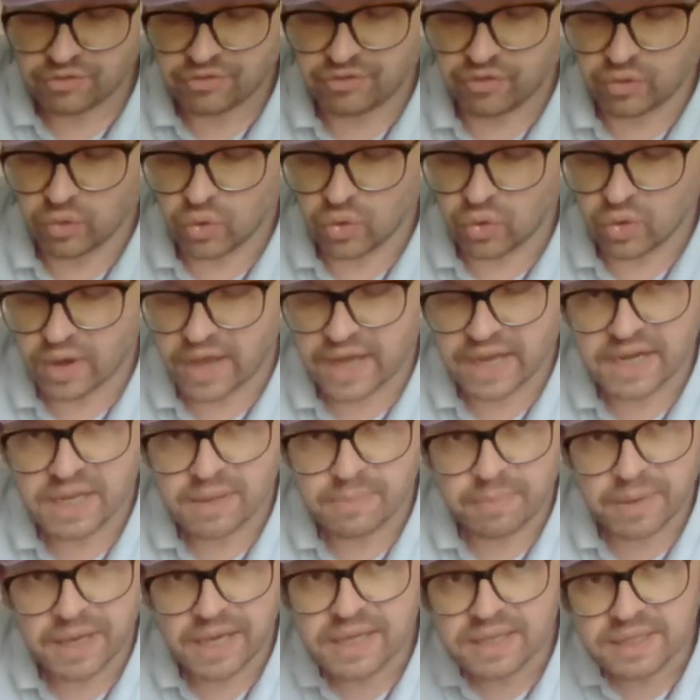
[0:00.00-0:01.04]
for any
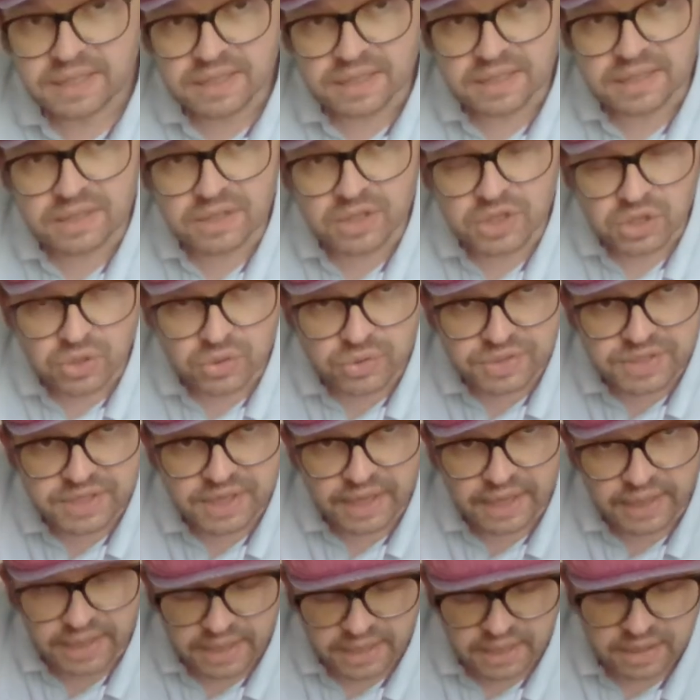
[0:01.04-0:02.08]
pieces that you
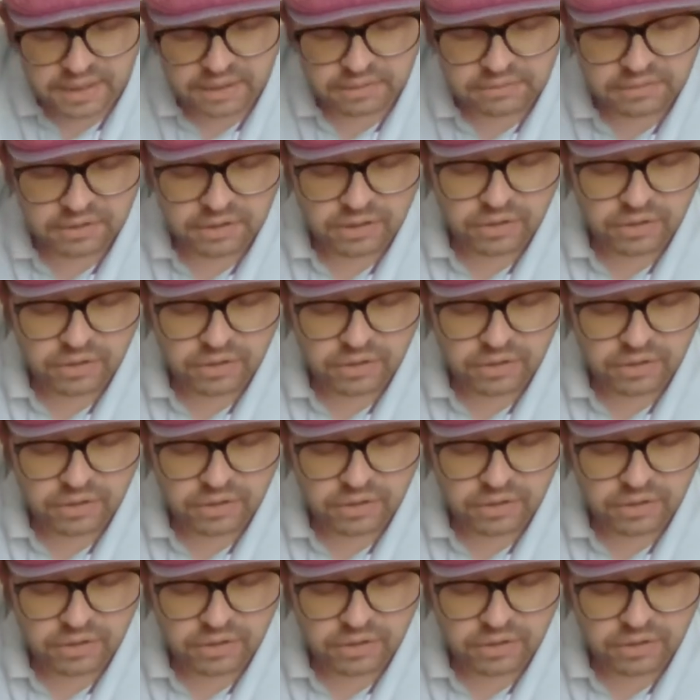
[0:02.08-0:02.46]
take